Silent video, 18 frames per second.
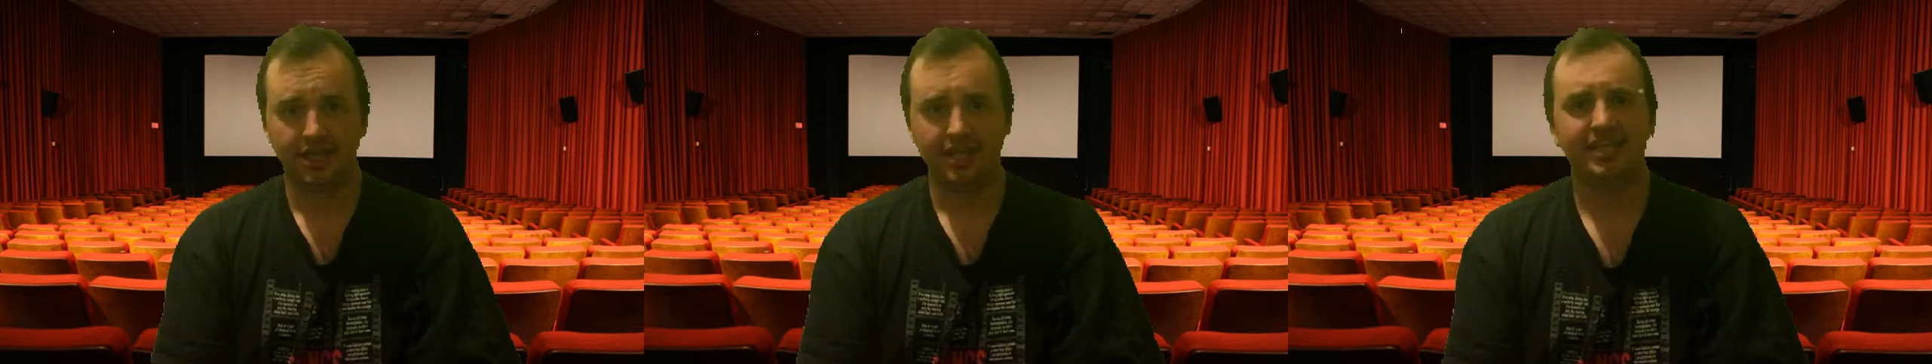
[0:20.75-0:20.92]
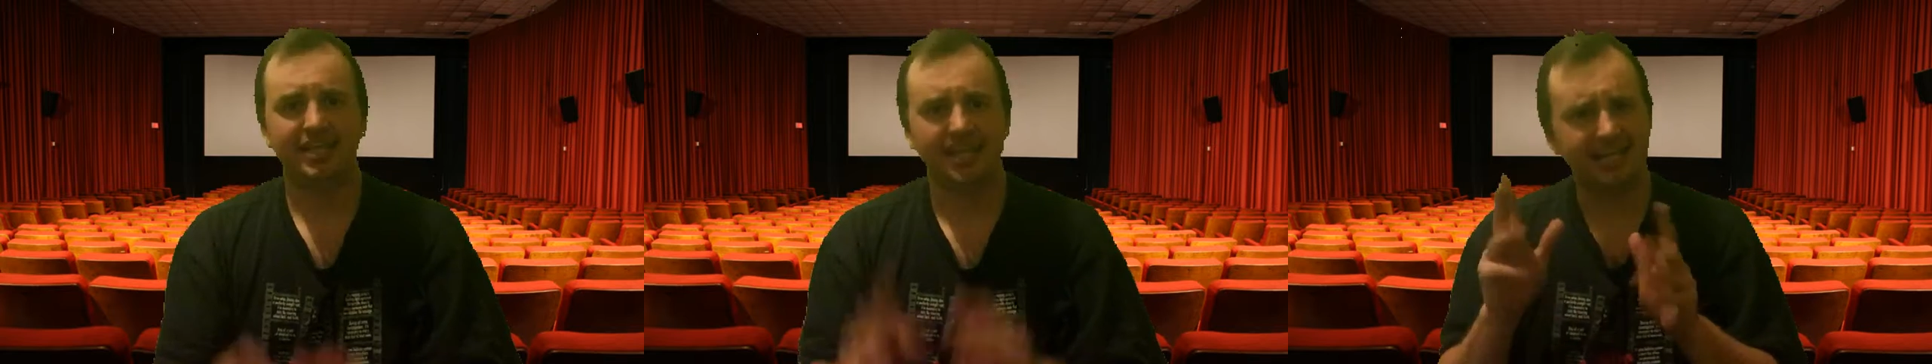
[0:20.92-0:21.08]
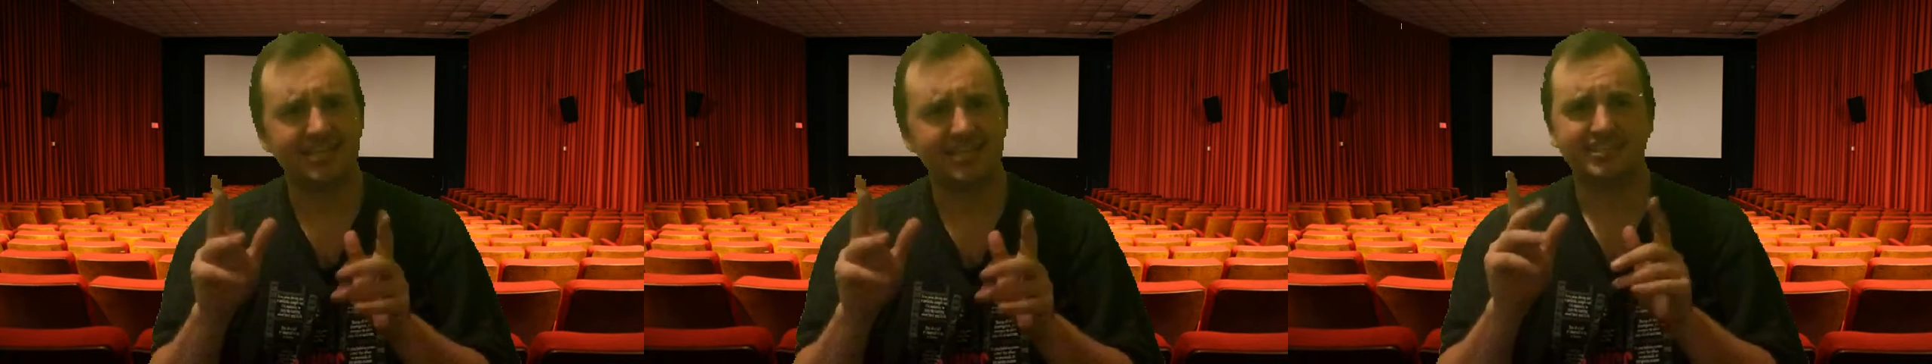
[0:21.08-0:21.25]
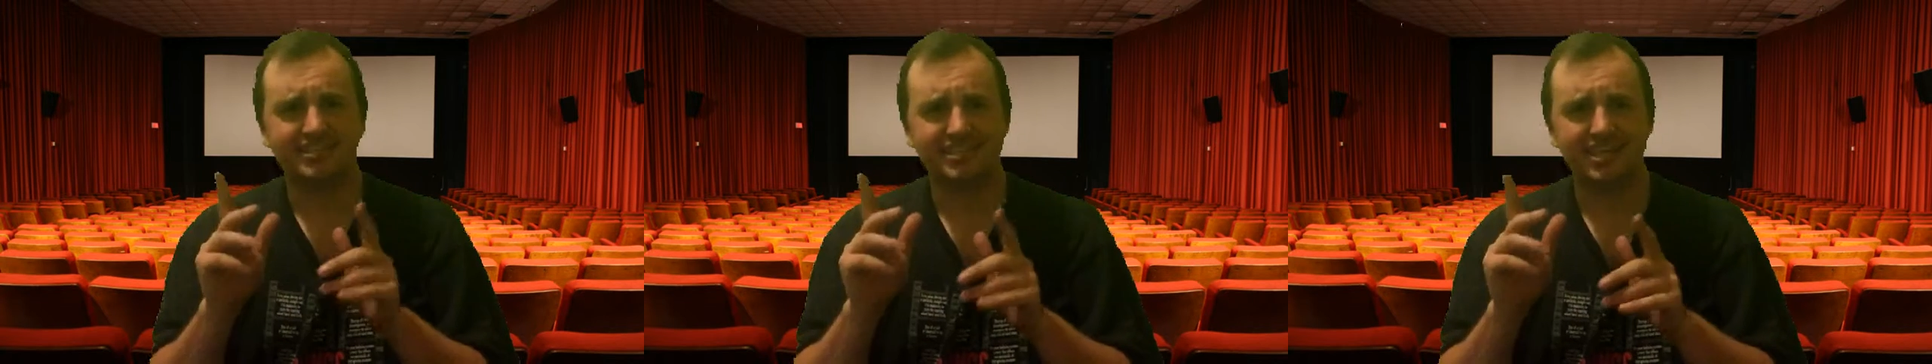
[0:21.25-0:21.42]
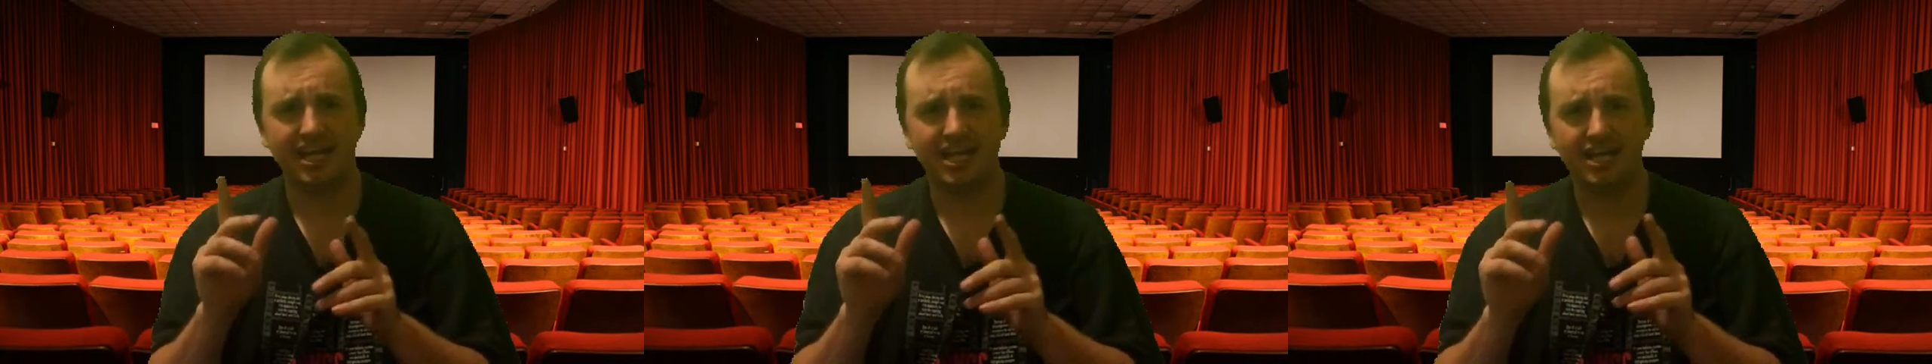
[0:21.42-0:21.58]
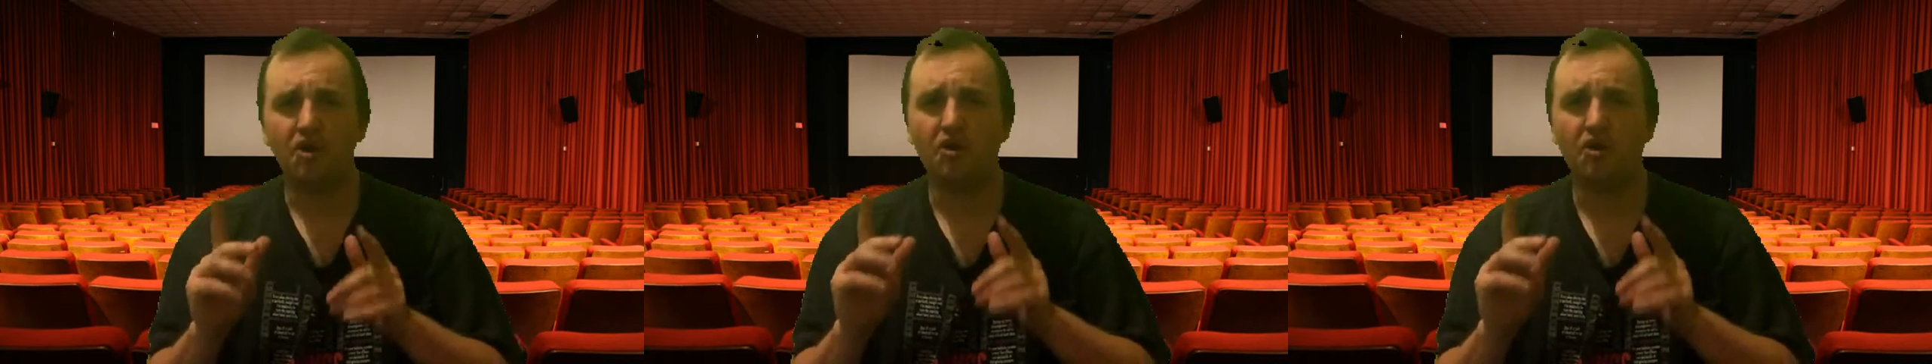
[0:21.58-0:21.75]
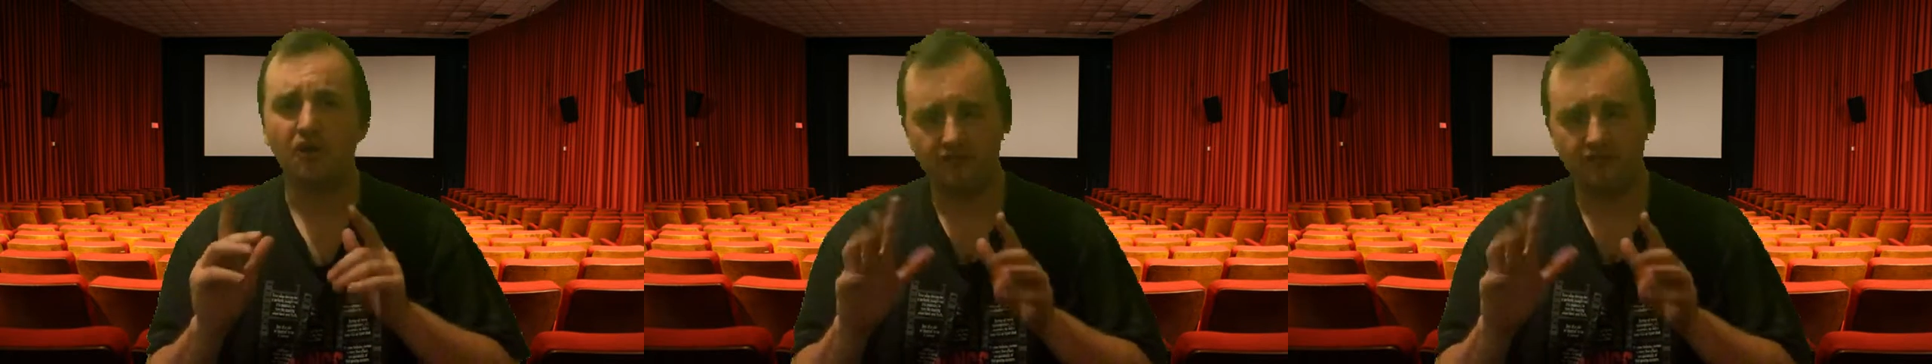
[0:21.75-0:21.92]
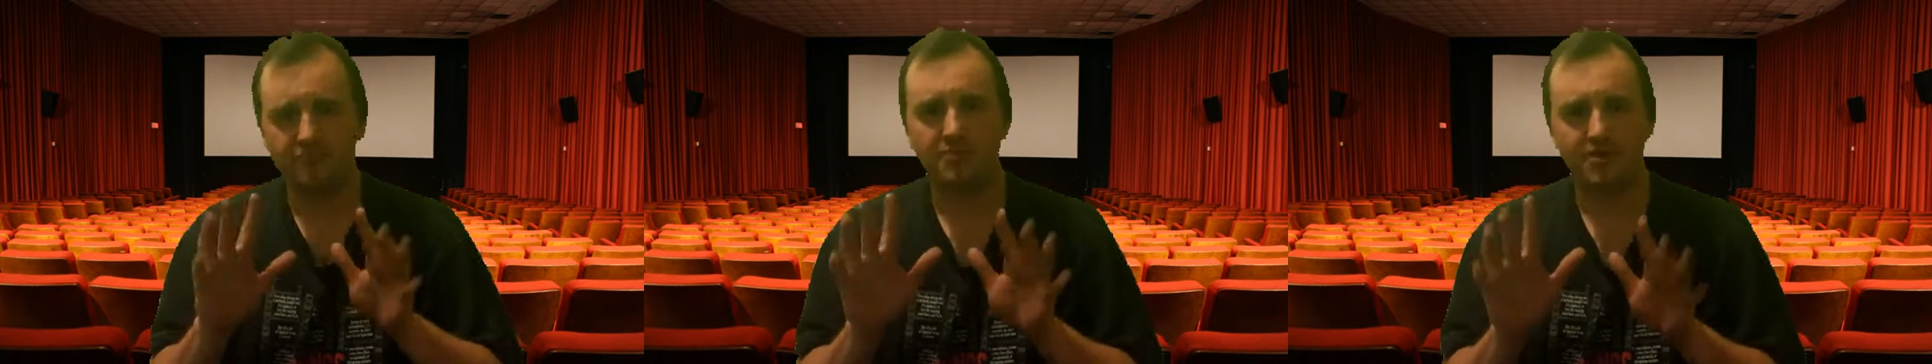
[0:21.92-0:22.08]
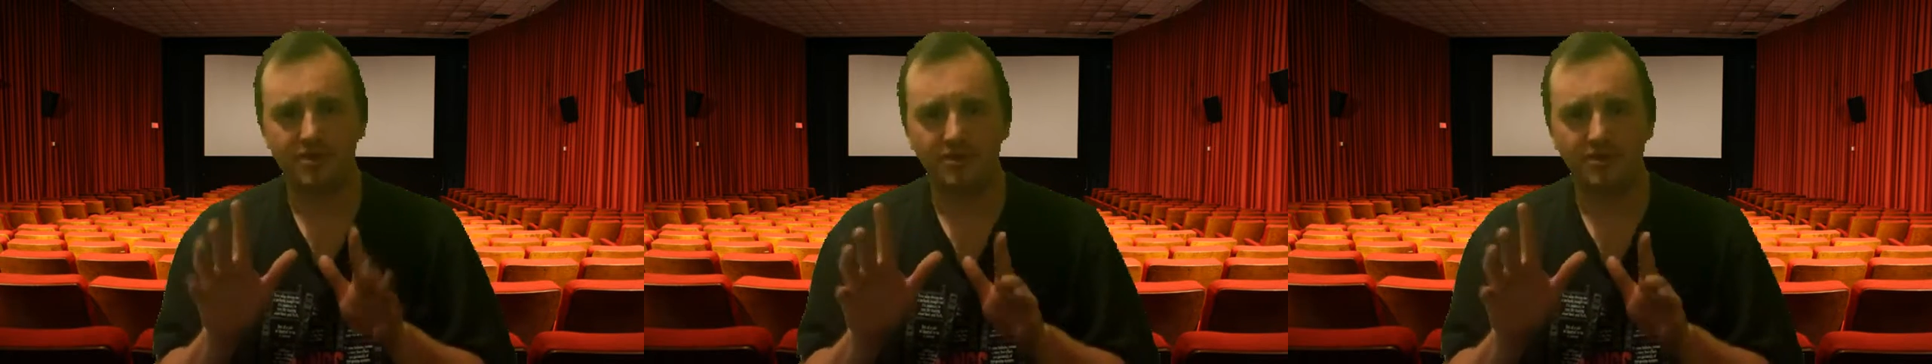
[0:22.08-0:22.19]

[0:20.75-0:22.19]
And yes, I know I've